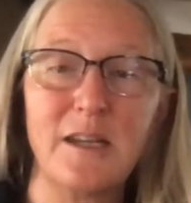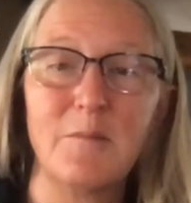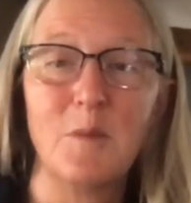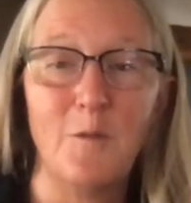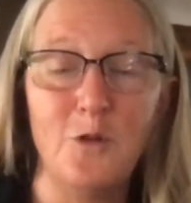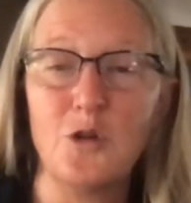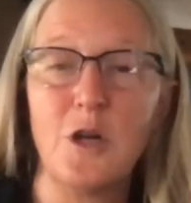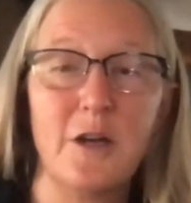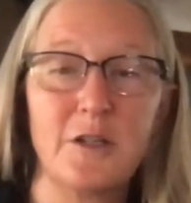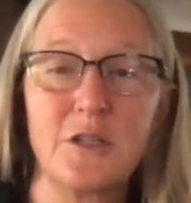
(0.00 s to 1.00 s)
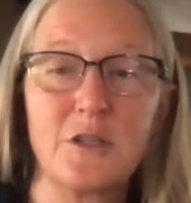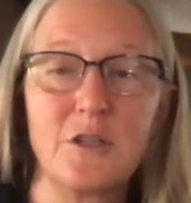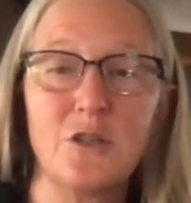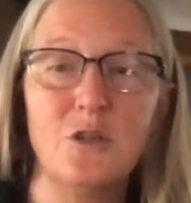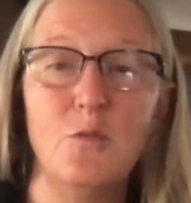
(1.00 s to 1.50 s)
Like if your dog
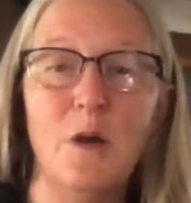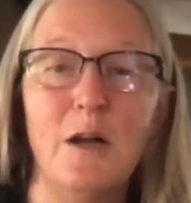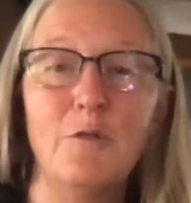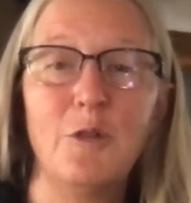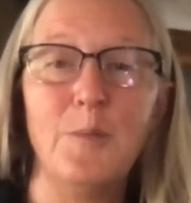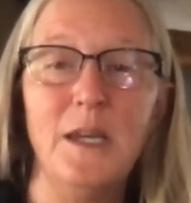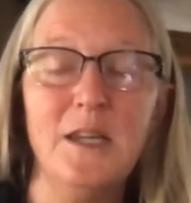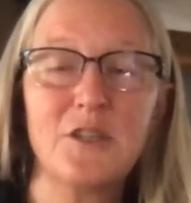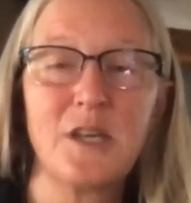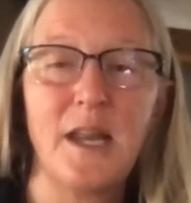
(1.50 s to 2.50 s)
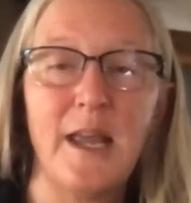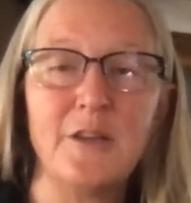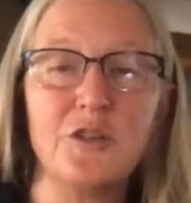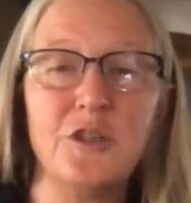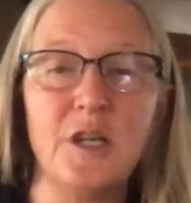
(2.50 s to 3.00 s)
doesn't do well with beans and it
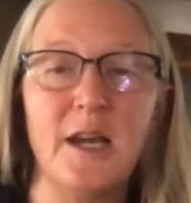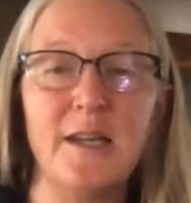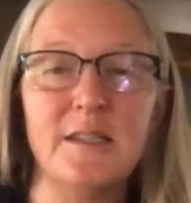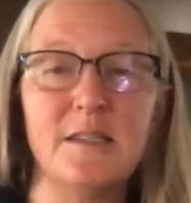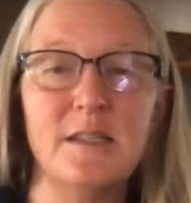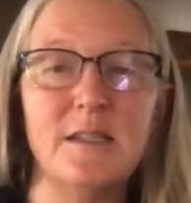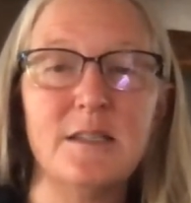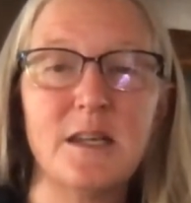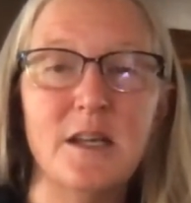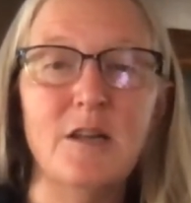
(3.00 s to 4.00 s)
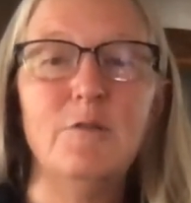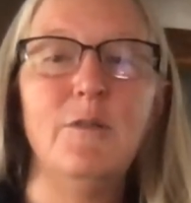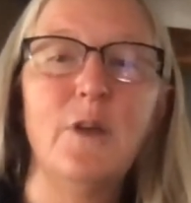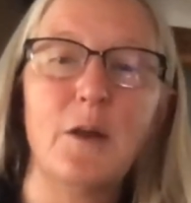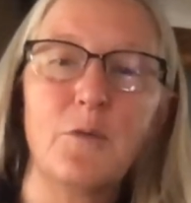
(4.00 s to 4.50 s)
has GI disease, we've
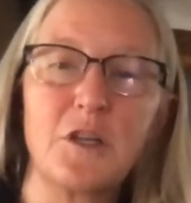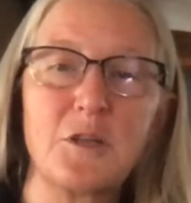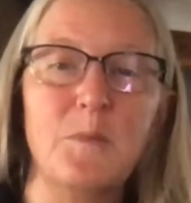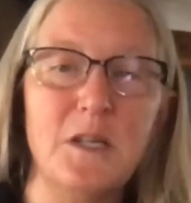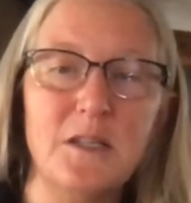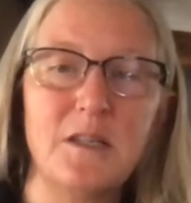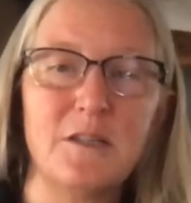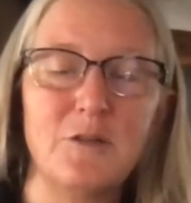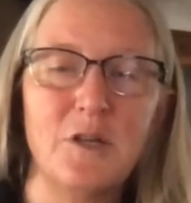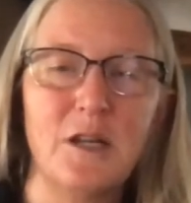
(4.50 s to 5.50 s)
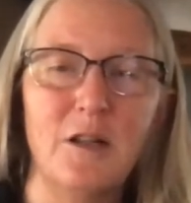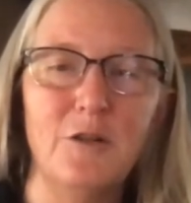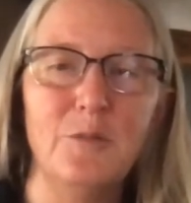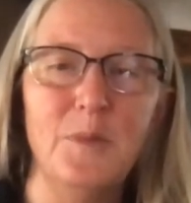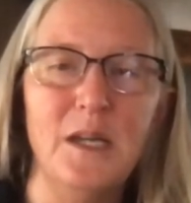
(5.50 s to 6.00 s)
got recipes that don't
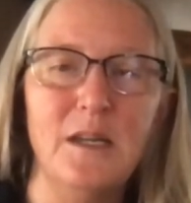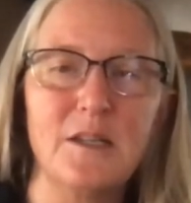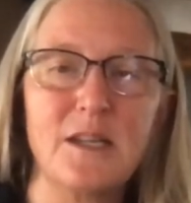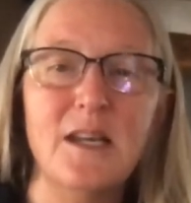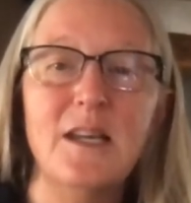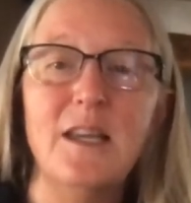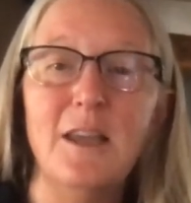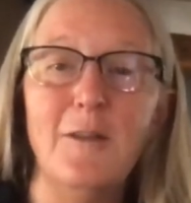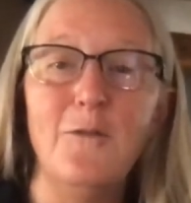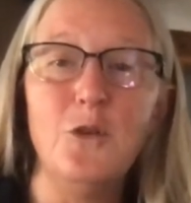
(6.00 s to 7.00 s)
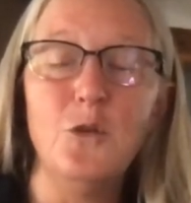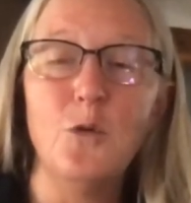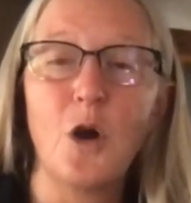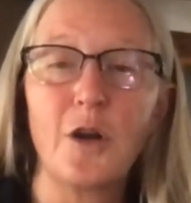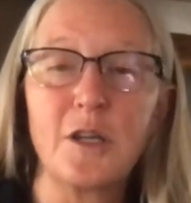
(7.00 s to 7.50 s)
include beans. If
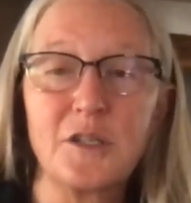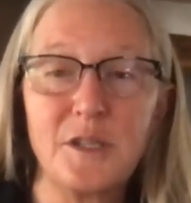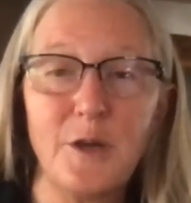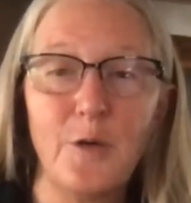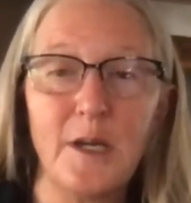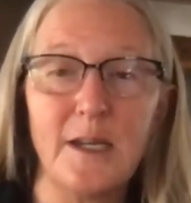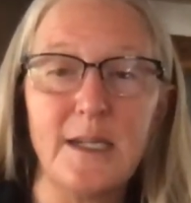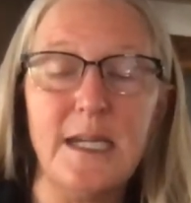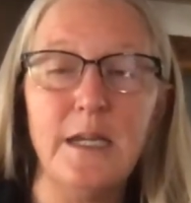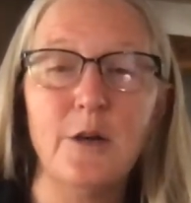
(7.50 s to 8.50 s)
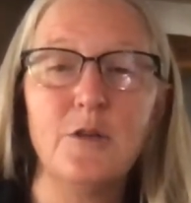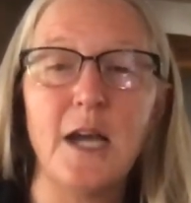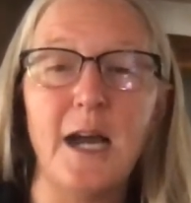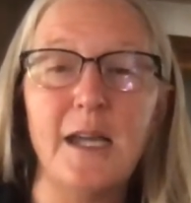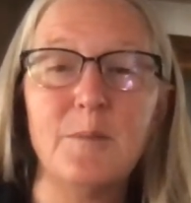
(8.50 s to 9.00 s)
you are considering a keto
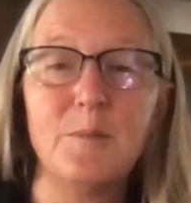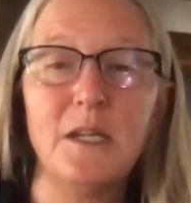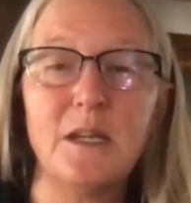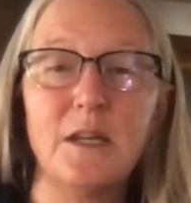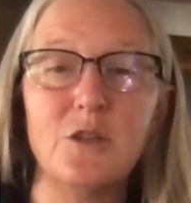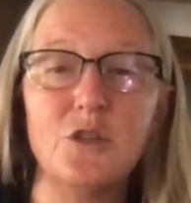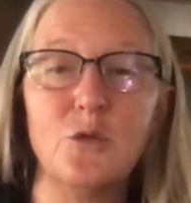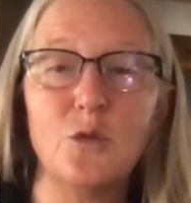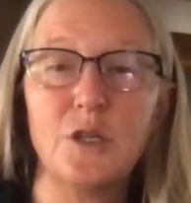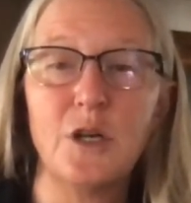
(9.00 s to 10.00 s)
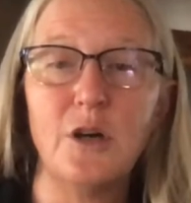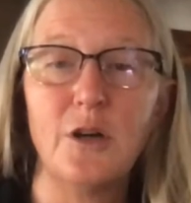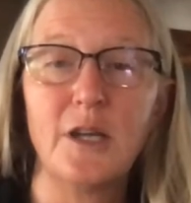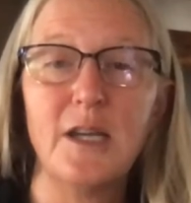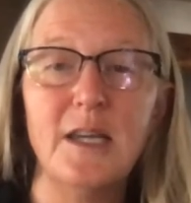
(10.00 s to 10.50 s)
diet because your
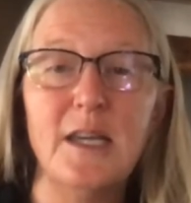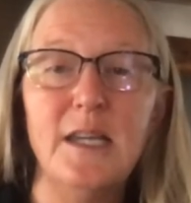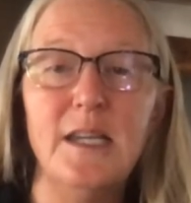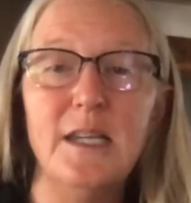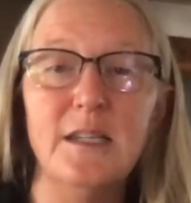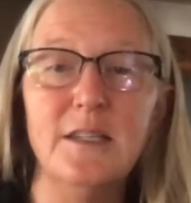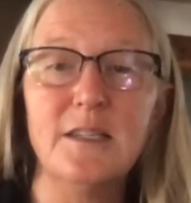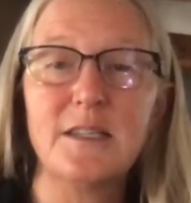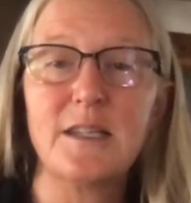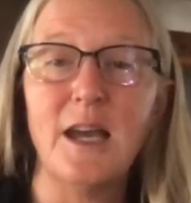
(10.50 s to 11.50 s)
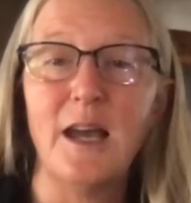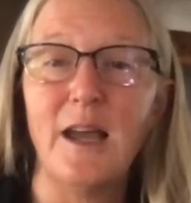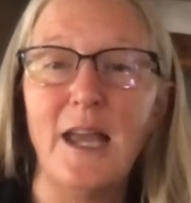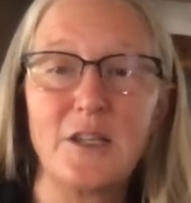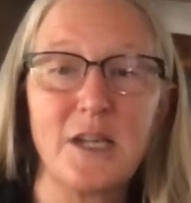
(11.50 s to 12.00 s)
dog
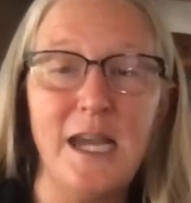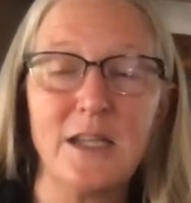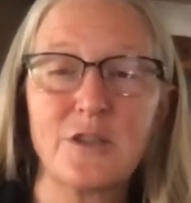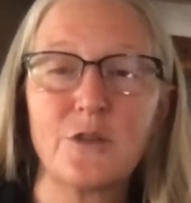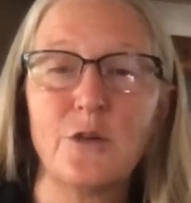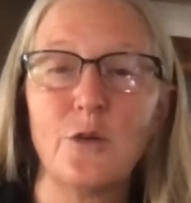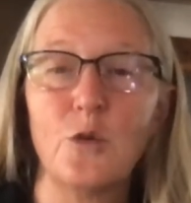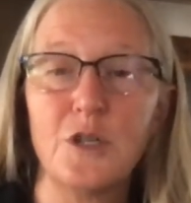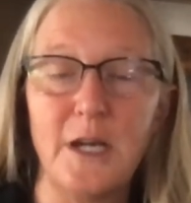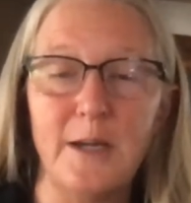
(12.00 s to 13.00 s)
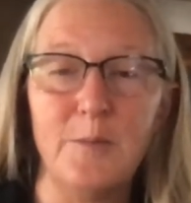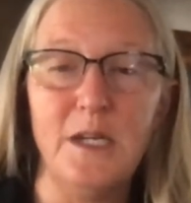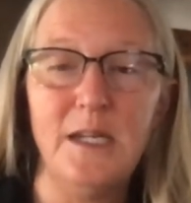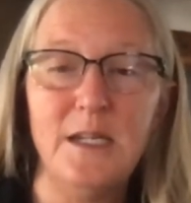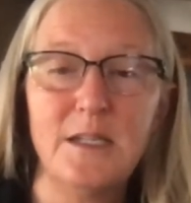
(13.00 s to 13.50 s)
has cancer or
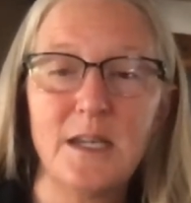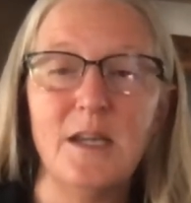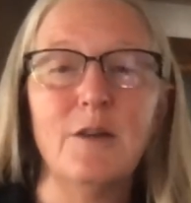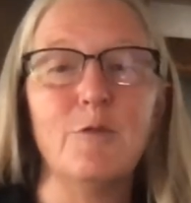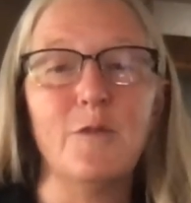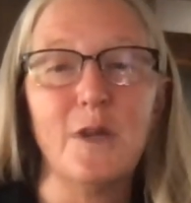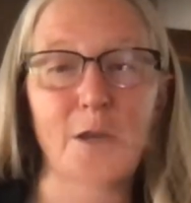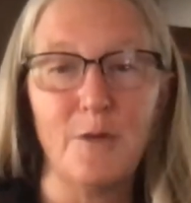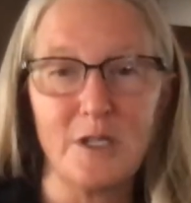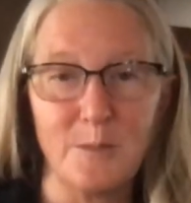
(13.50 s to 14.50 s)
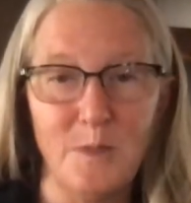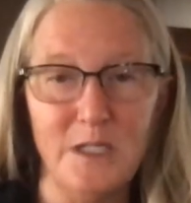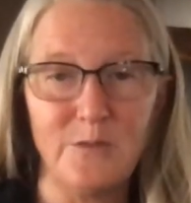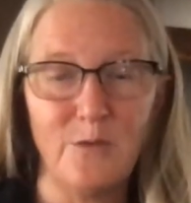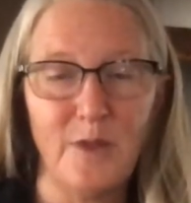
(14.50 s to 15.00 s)
diabetes, we've got
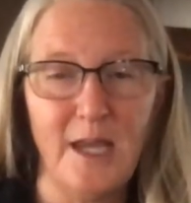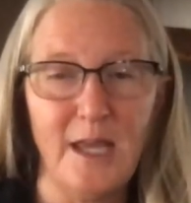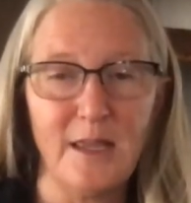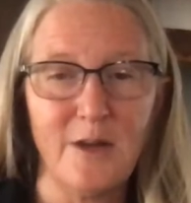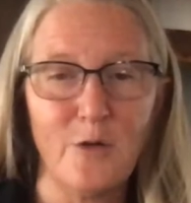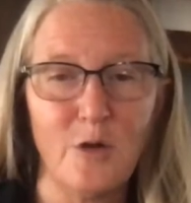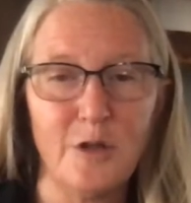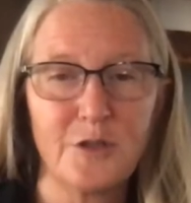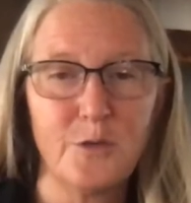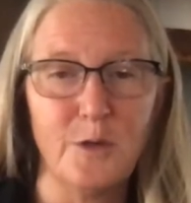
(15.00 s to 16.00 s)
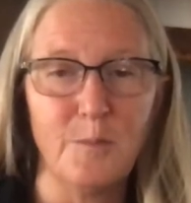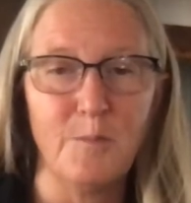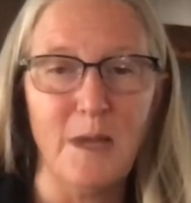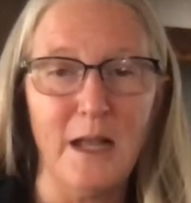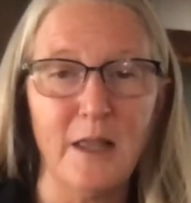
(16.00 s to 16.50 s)
recipes for that are also in
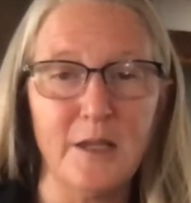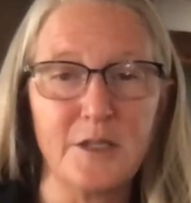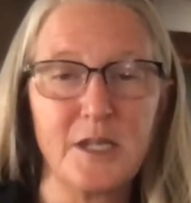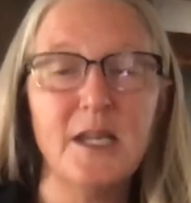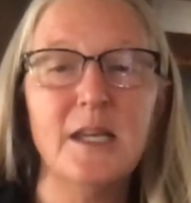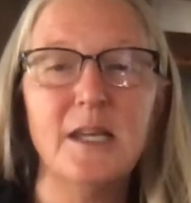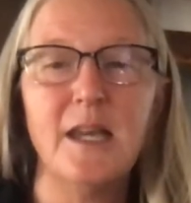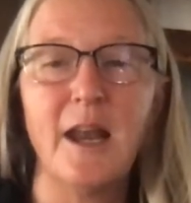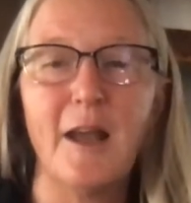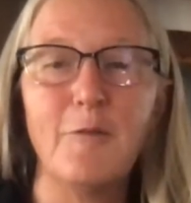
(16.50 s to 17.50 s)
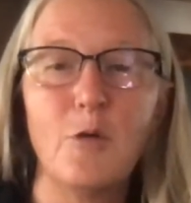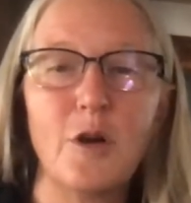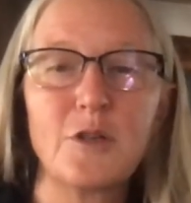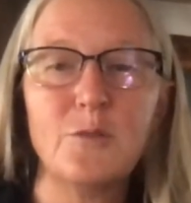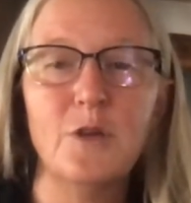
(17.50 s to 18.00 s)
balance. And I've
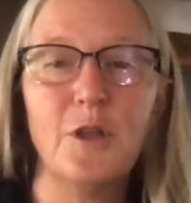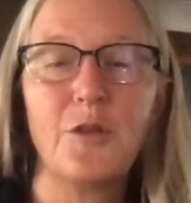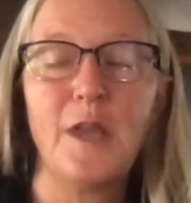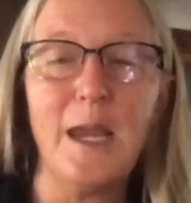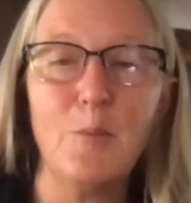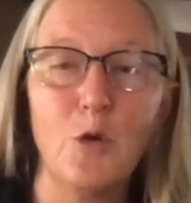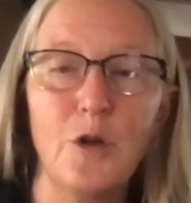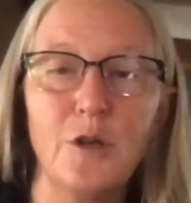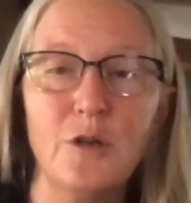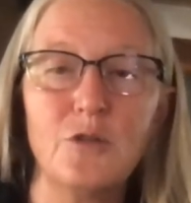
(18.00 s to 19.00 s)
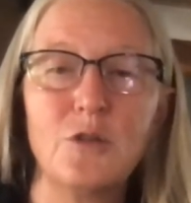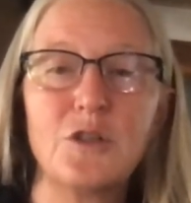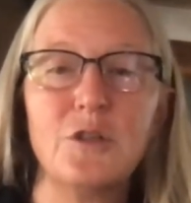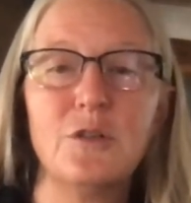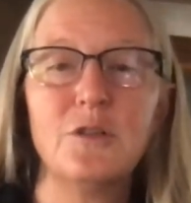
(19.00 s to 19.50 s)
worked with a boarded
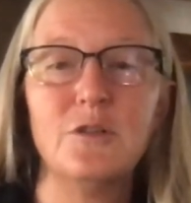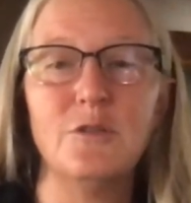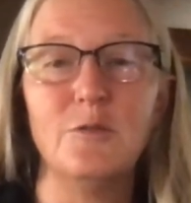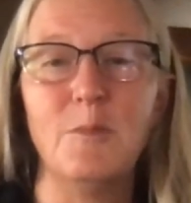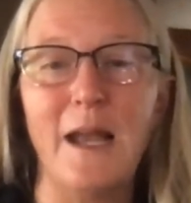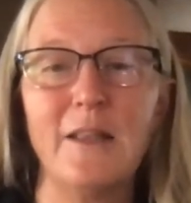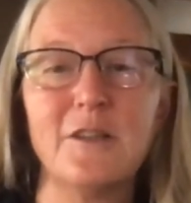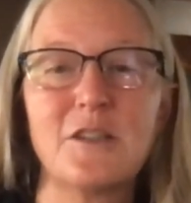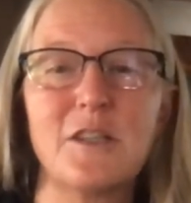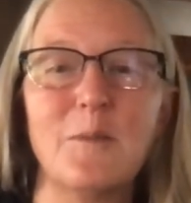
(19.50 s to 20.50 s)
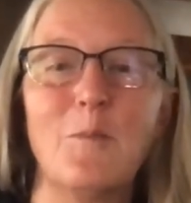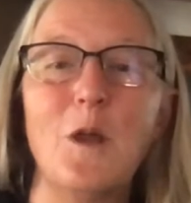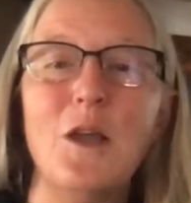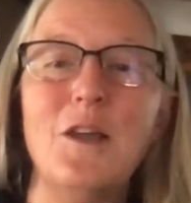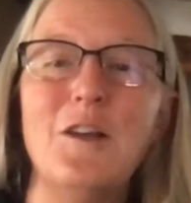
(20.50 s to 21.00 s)
nutrition to balance them,